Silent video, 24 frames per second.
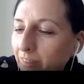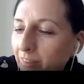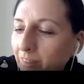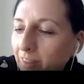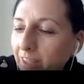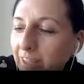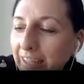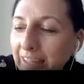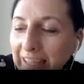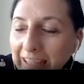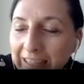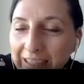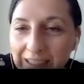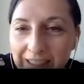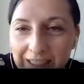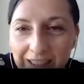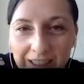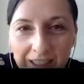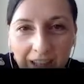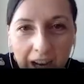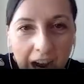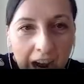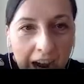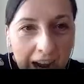
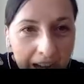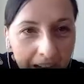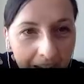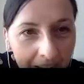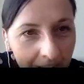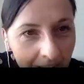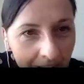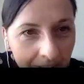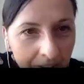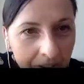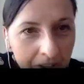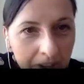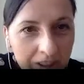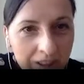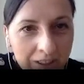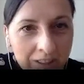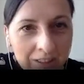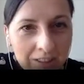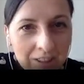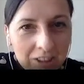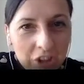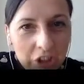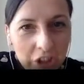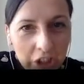kiss icons
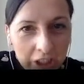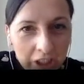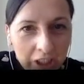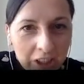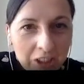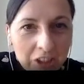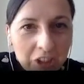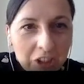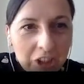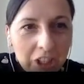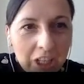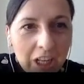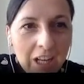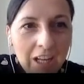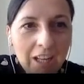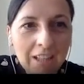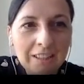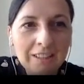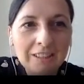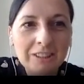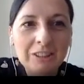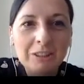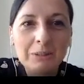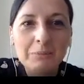in the church
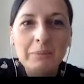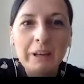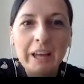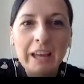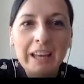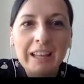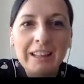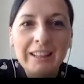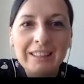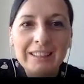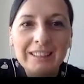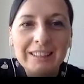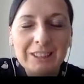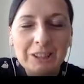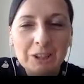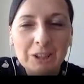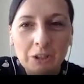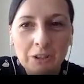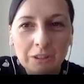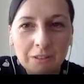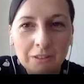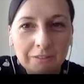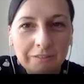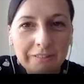and make this
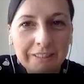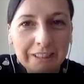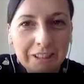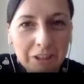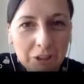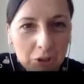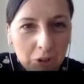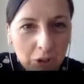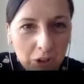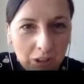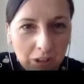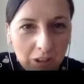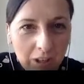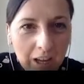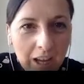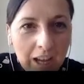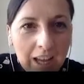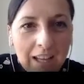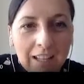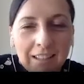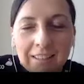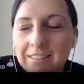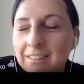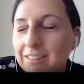on video,
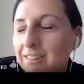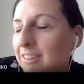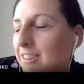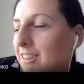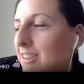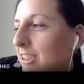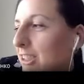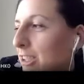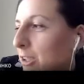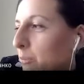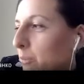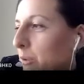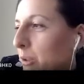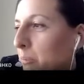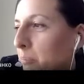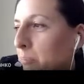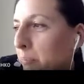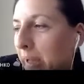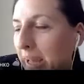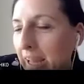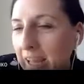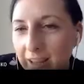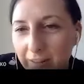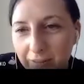and he will
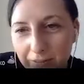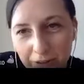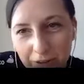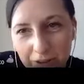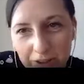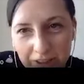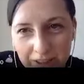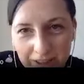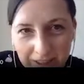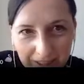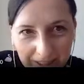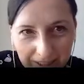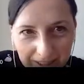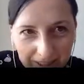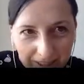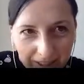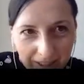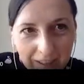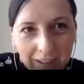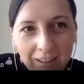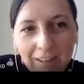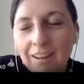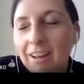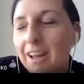pay for this.
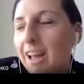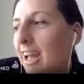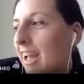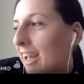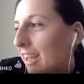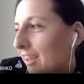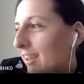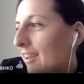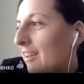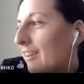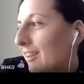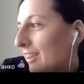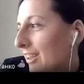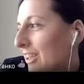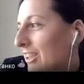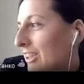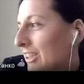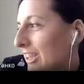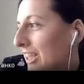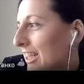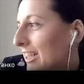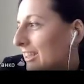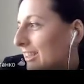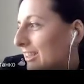Like he
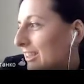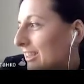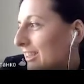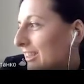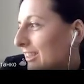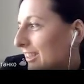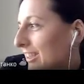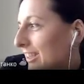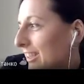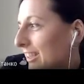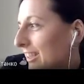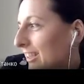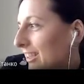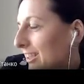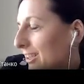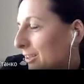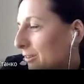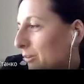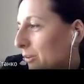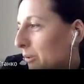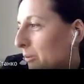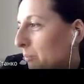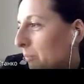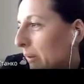said that he
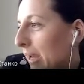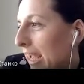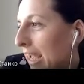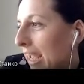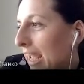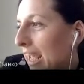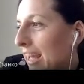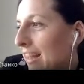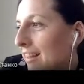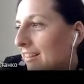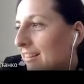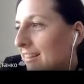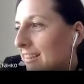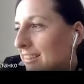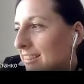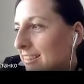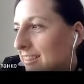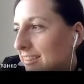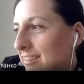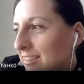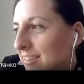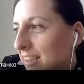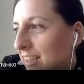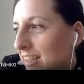will pay. And this
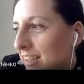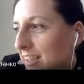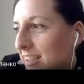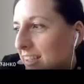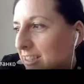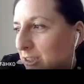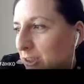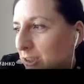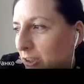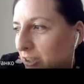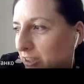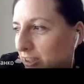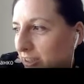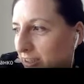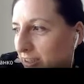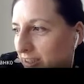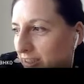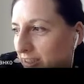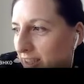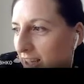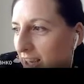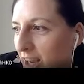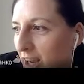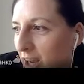is like
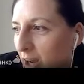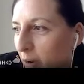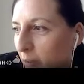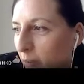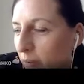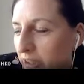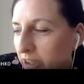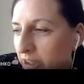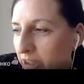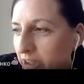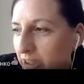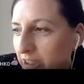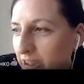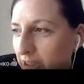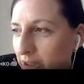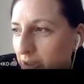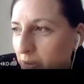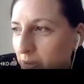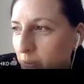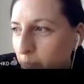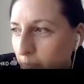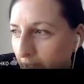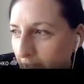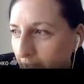stories which is
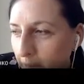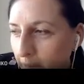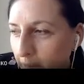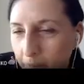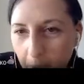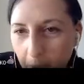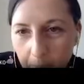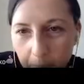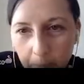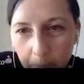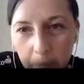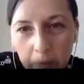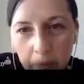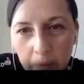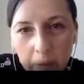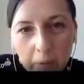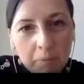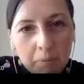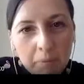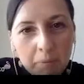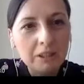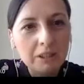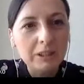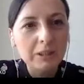very popular,
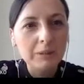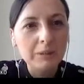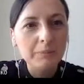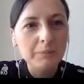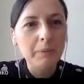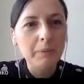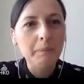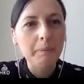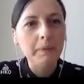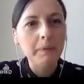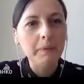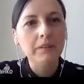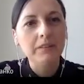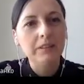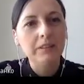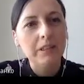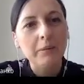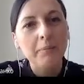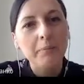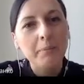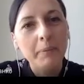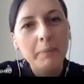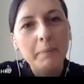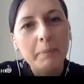because
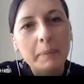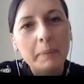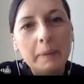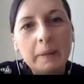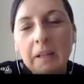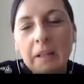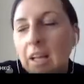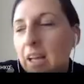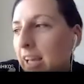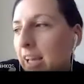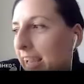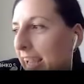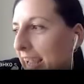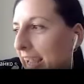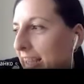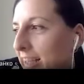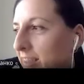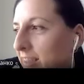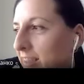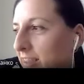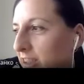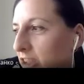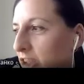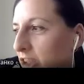some people
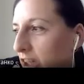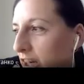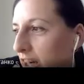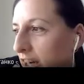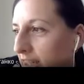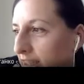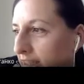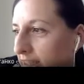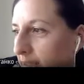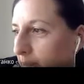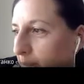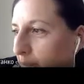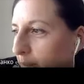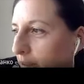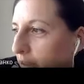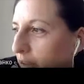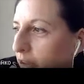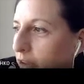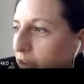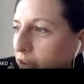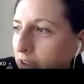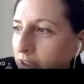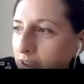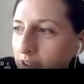hate each other
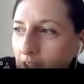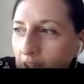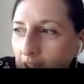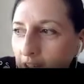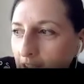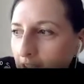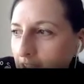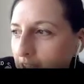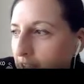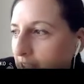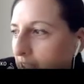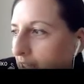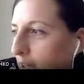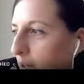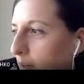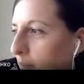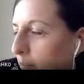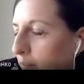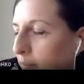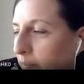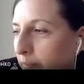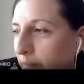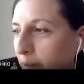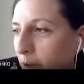because
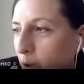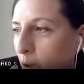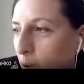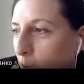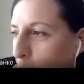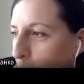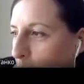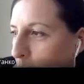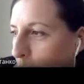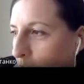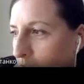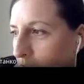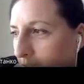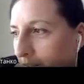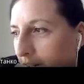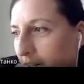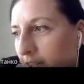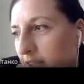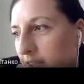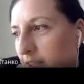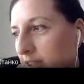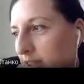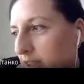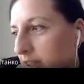some go to
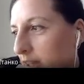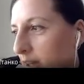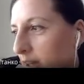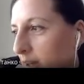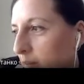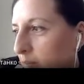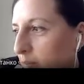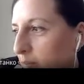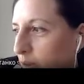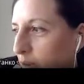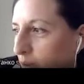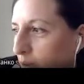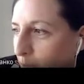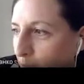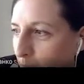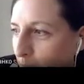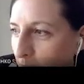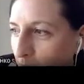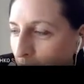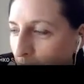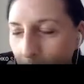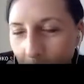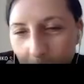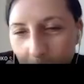church, some
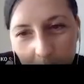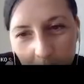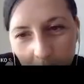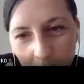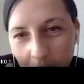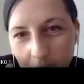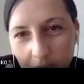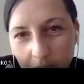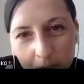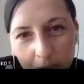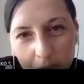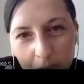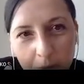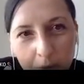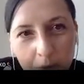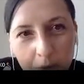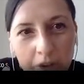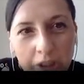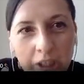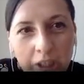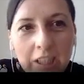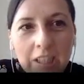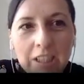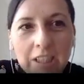don't go to
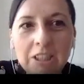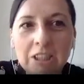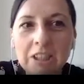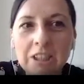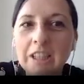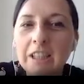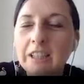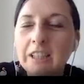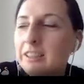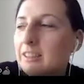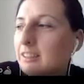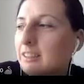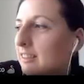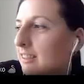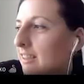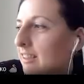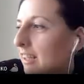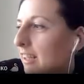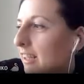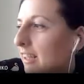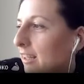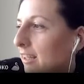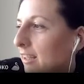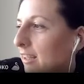church, and
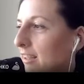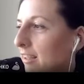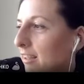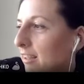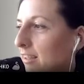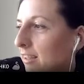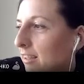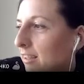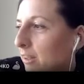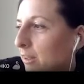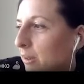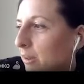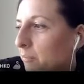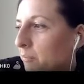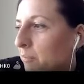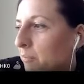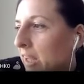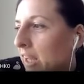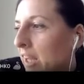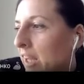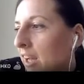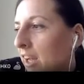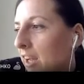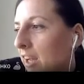they
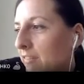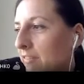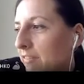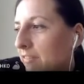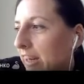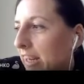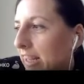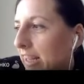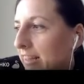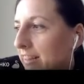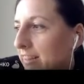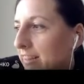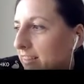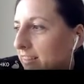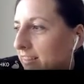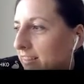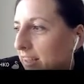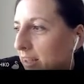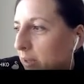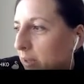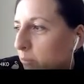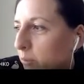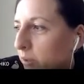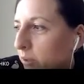afraid that
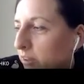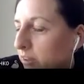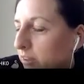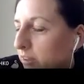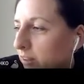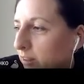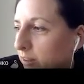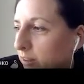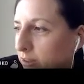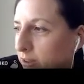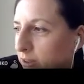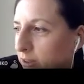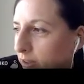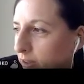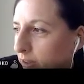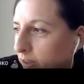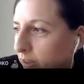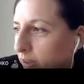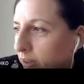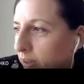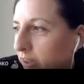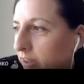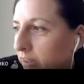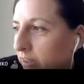they will
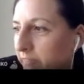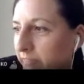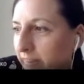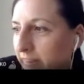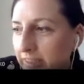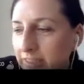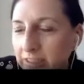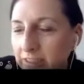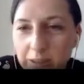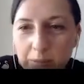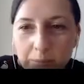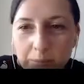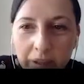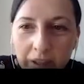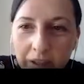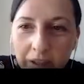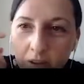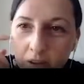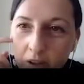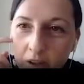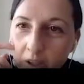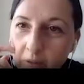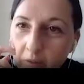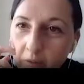also infected by
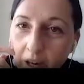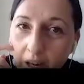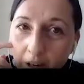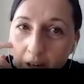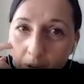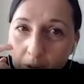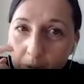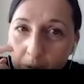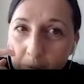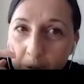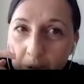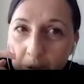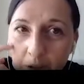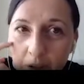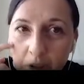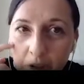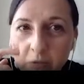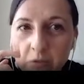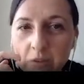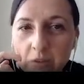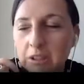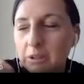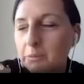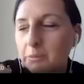coronavirus because
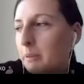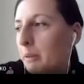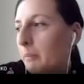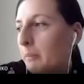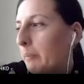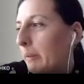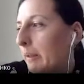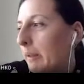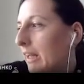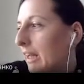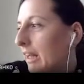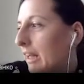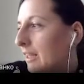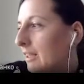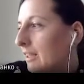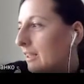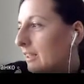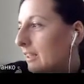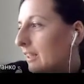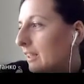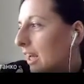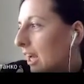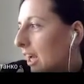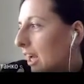of these people. And
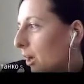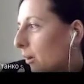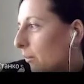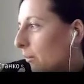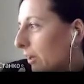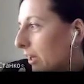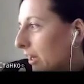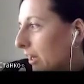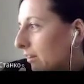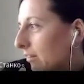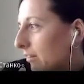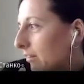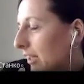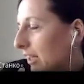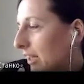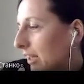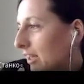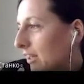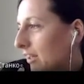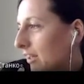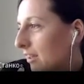we have like